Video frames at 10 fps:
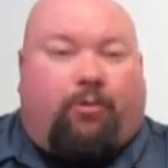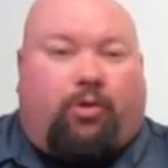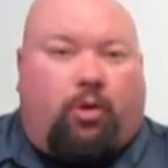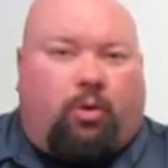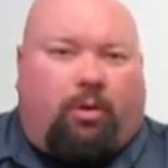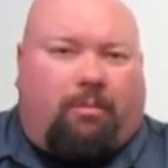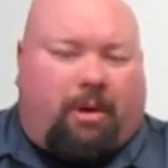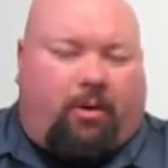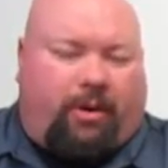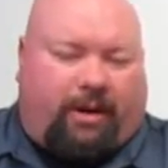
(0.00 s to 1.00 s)
Dual
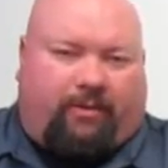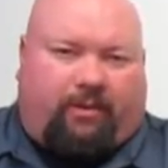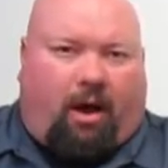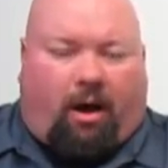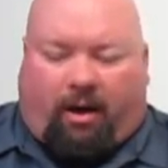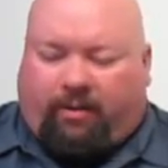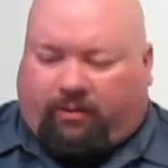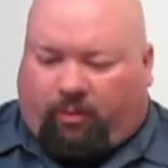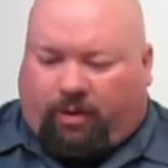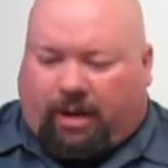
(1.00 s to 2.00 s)
mode
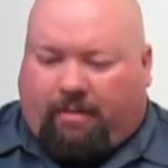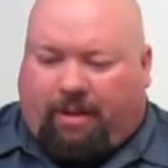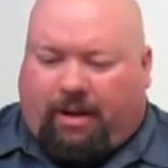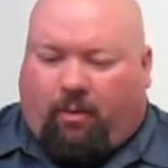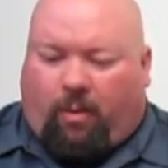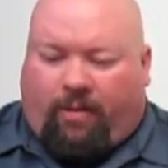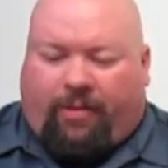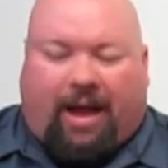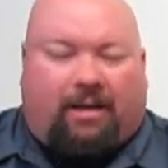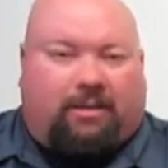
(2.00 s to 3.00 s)
exhaust will come in at
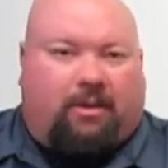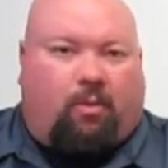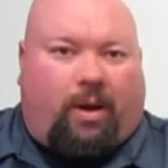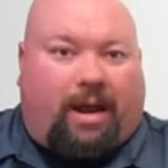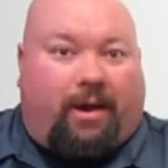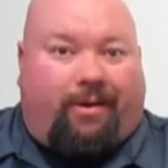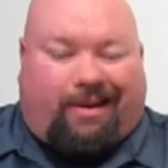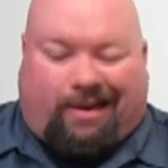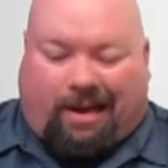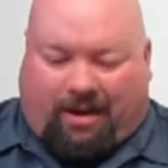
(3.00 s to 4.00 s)

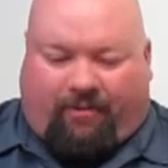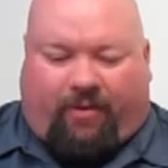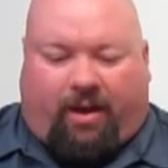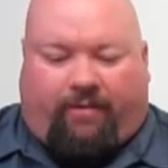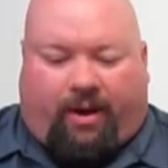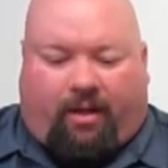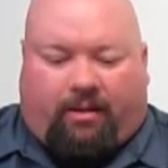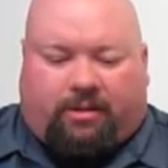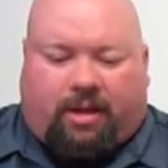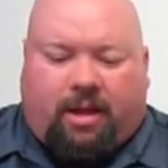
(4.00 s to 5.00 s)

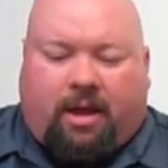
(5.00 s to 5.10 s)
$1,195.